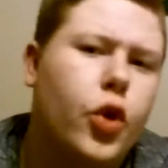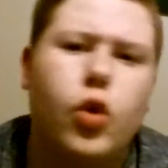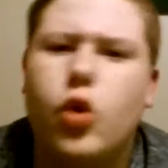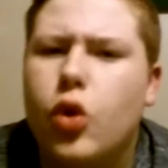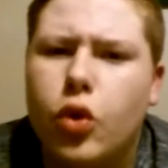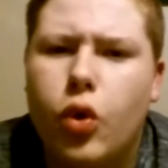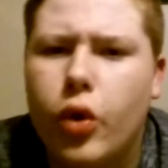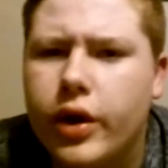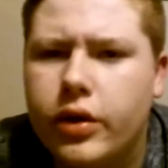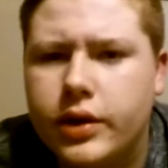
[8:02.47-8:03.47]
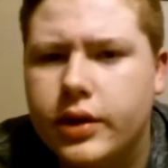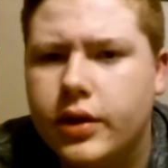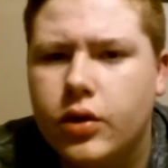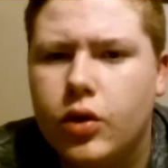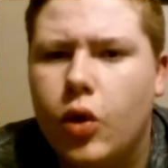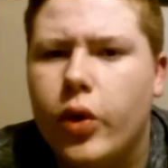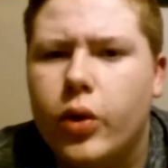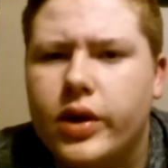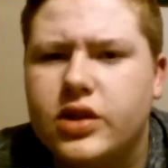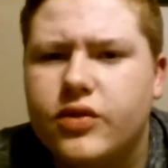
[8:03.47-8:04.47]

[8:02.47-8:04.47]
throw a quarter oil in the oil